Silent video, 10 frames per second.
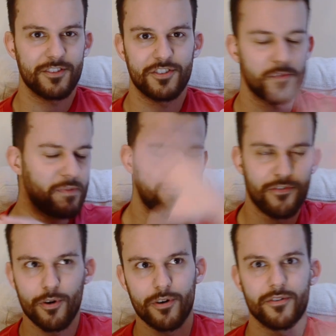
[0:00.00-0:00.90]
Just
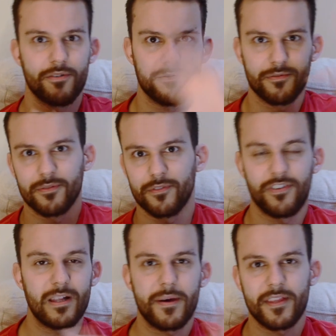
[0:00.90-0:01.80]
before
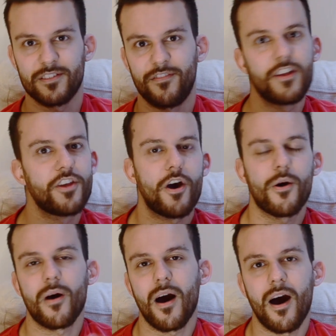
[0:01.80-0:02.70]
filming this
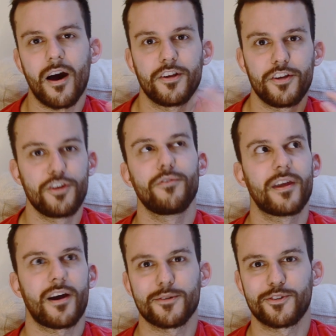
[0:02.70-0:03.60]
video, I knew
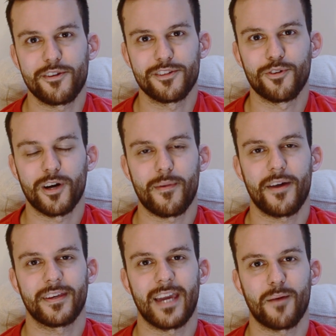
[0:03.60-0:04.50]
that I was going to talk
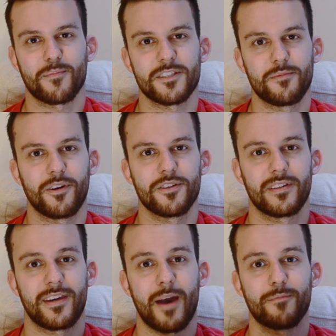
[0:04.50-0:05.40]
about the campus, because
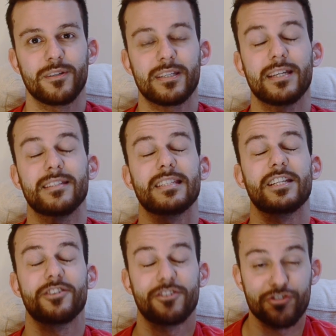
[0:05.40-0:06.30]
the campus is
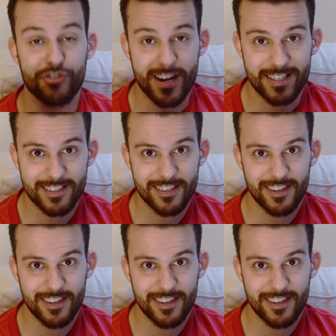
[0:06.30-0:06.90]
great.